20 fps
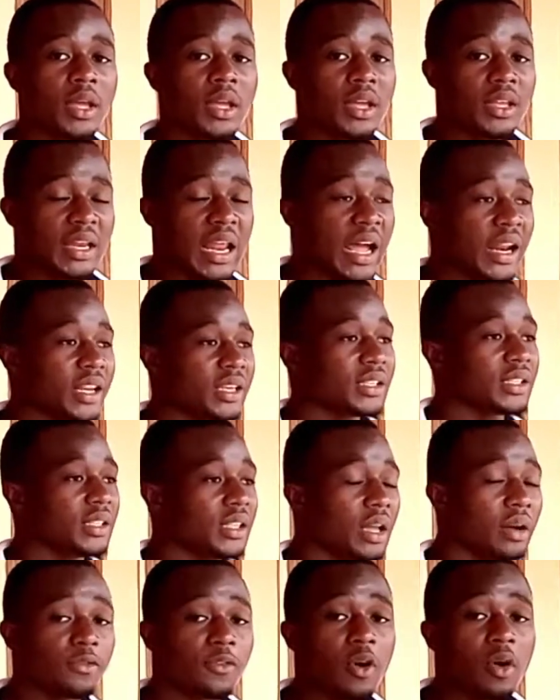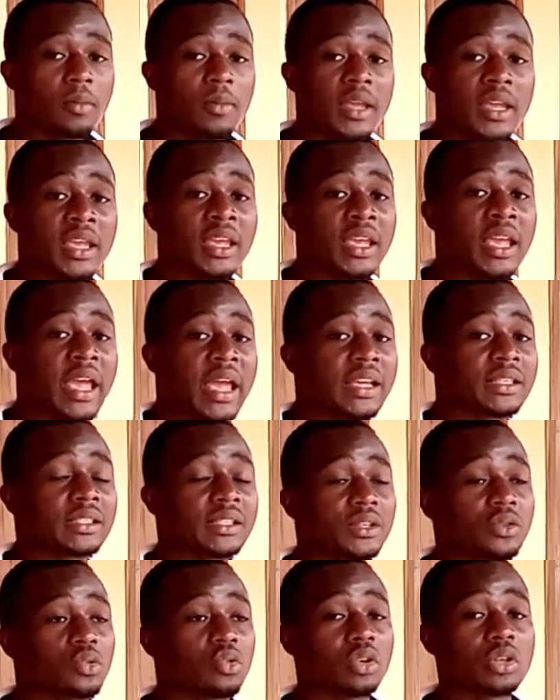that is in the form AS
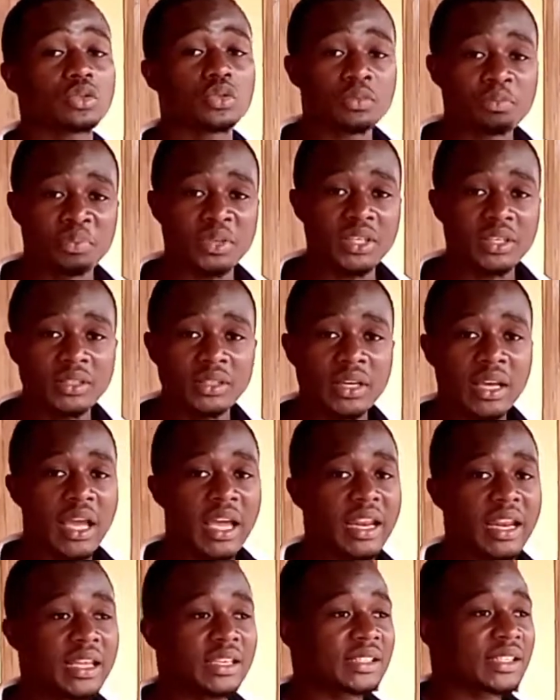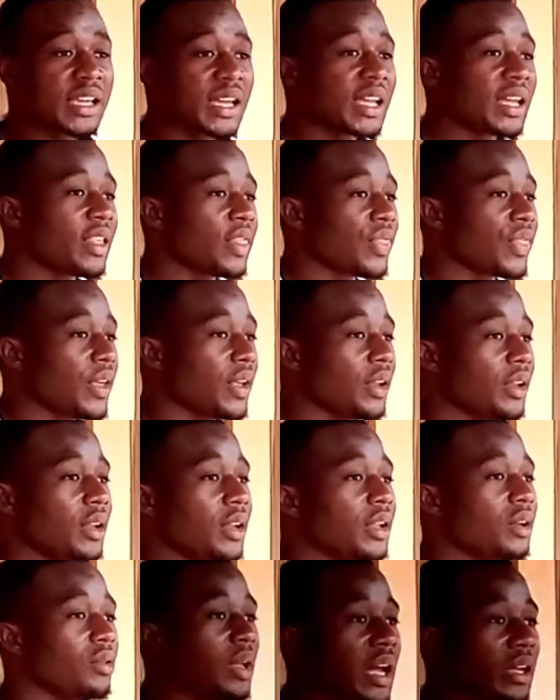equal to B. And the second thing
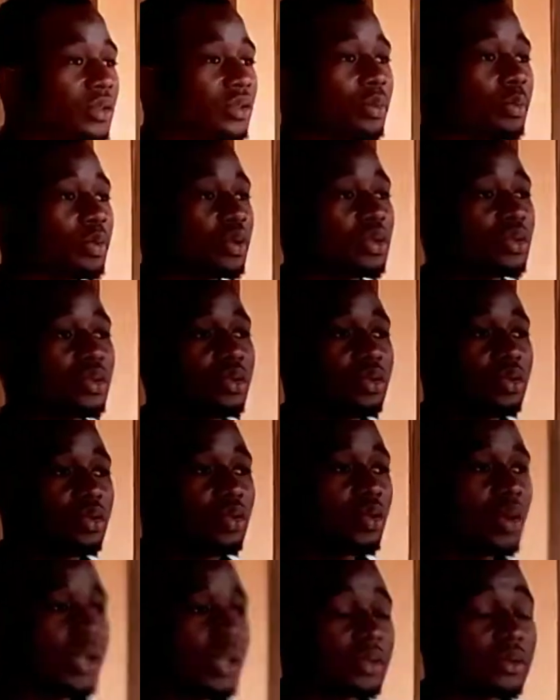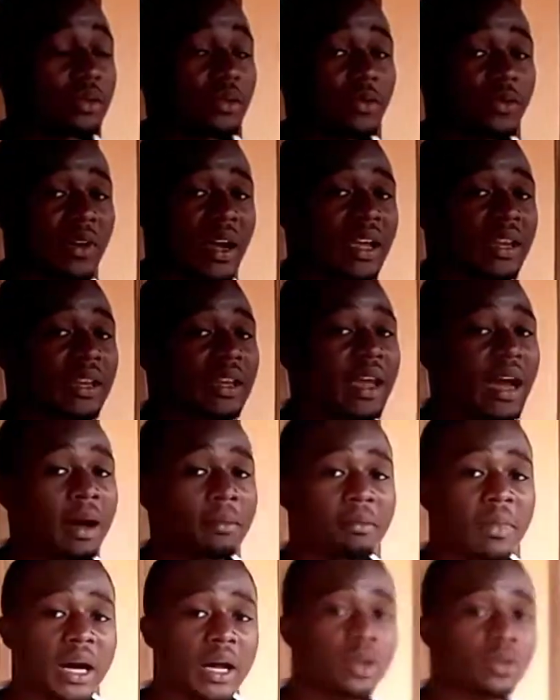we are supposed to do is to find the
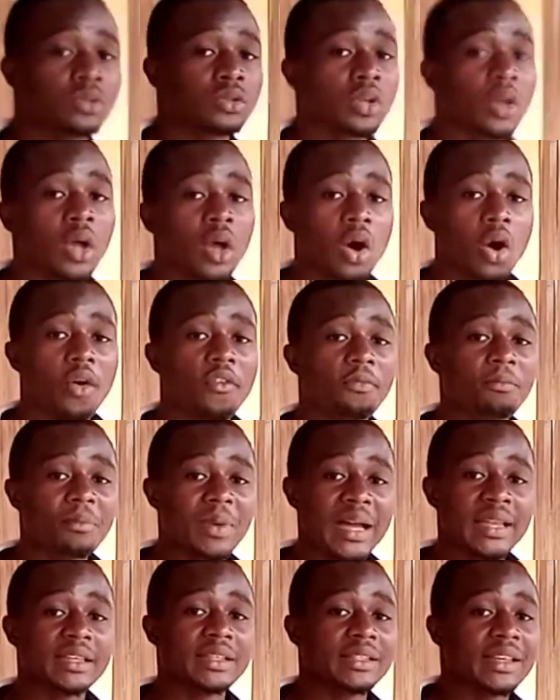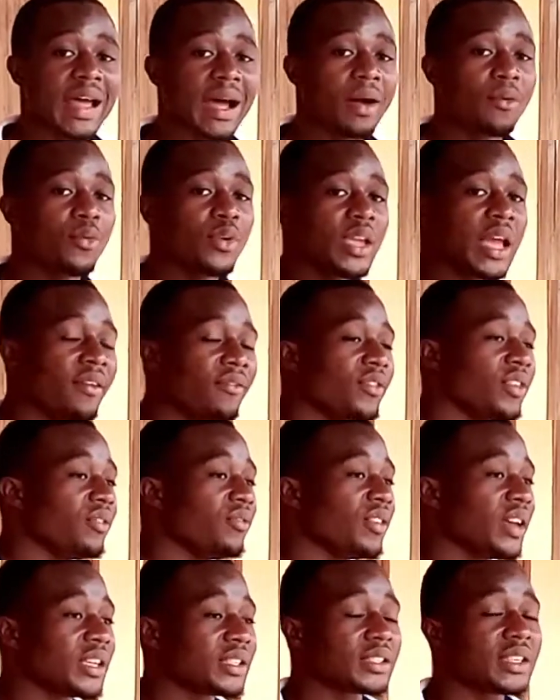amount of money that we have
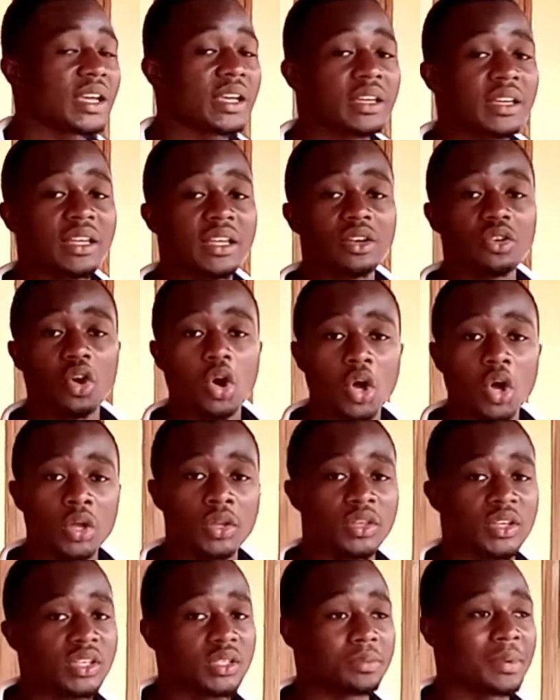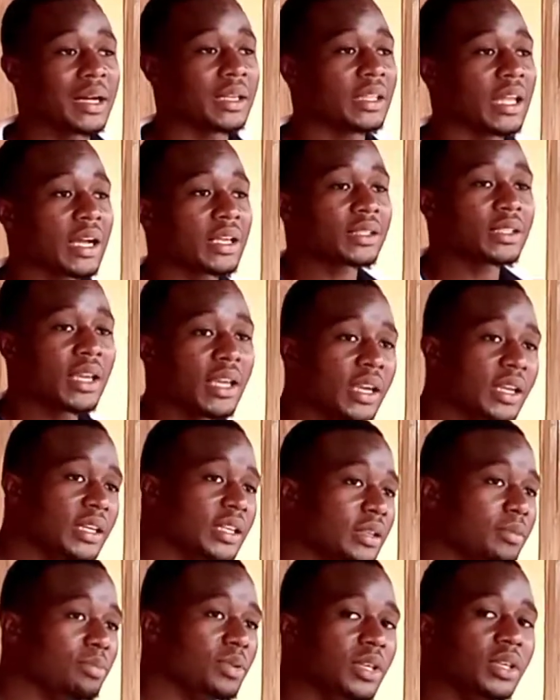invested in all these banks, that's
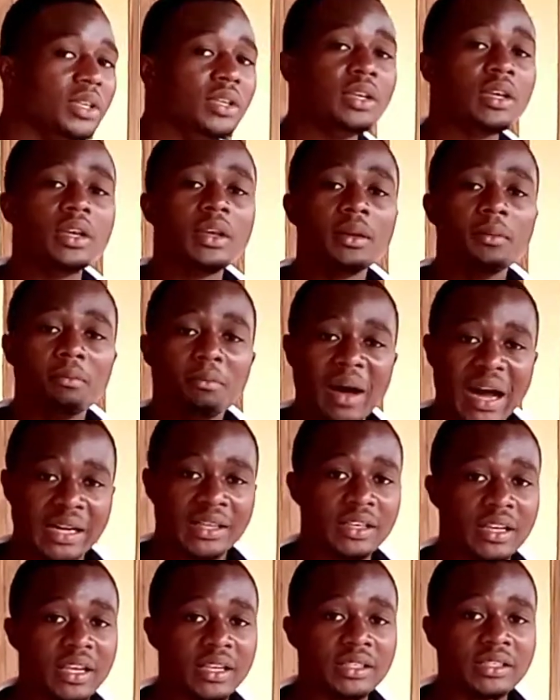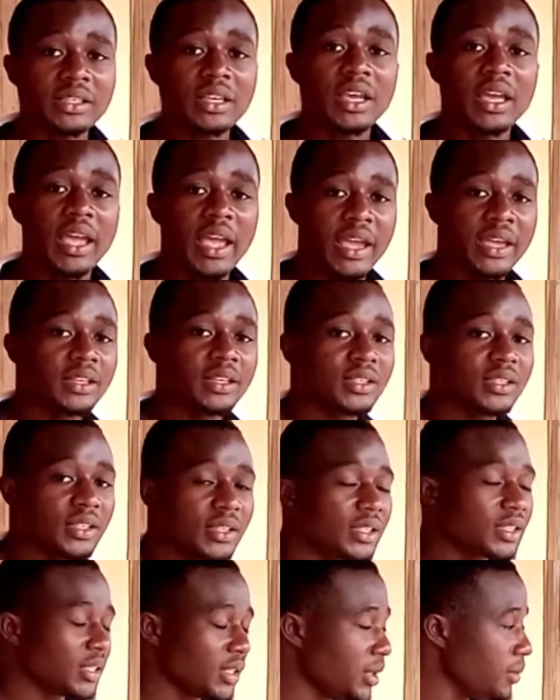ADB, Barclays, and
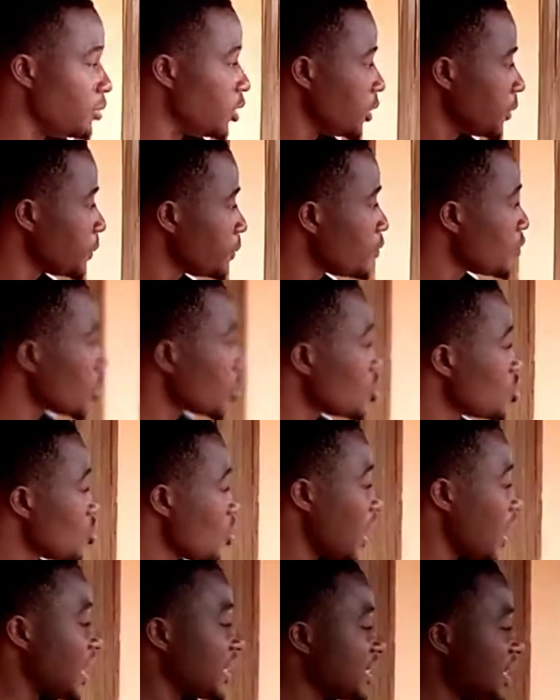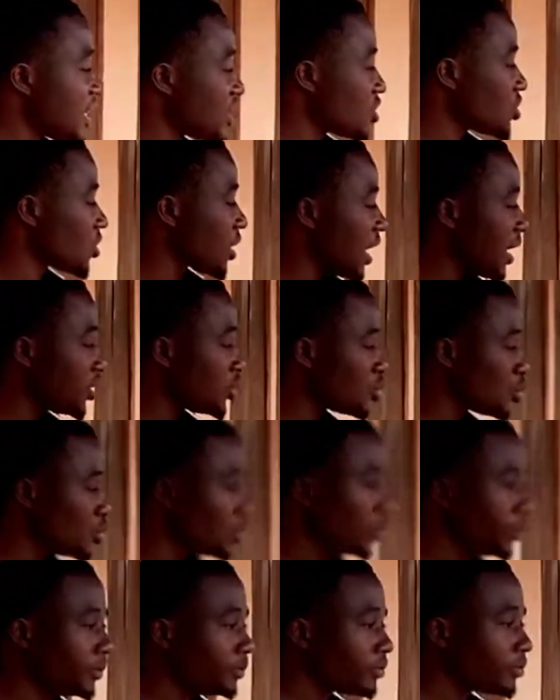GCB. So I just try to